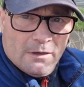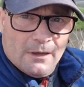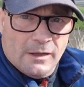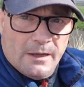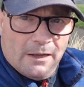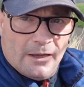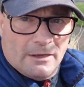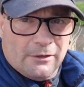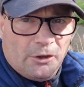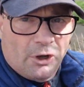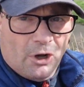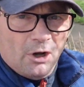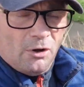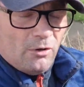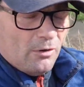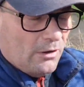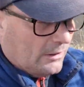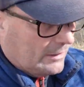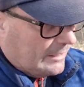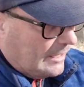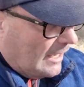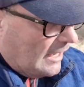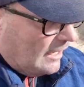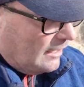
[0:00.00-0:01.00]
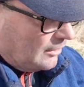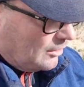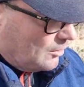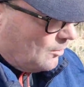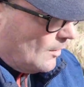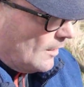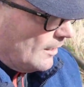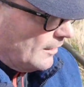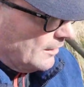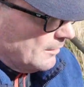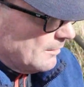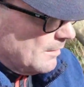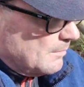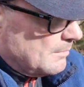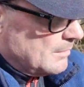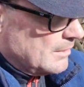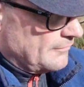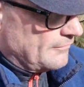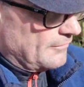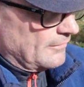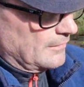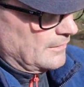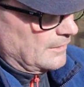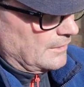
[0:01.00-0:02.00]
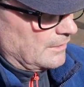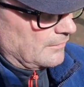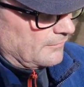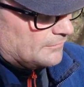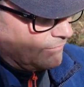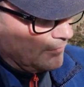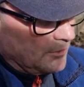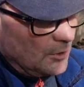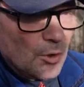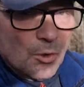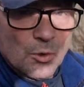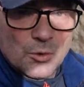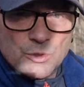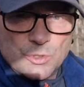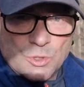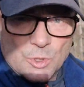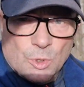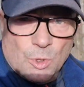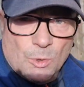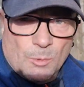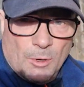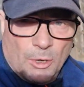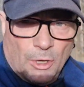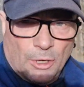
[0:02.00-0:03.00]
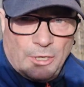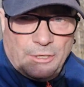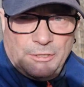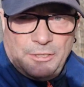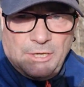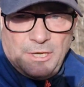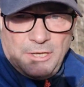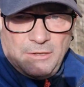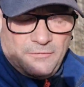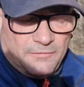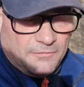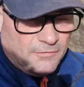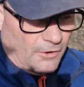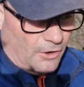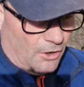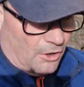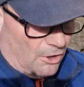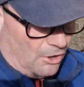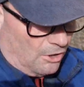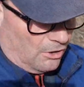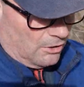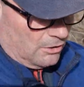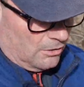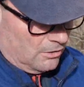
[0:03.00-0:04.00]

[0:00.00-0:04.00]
I can't quite remember if I did it for YouTube or I did it for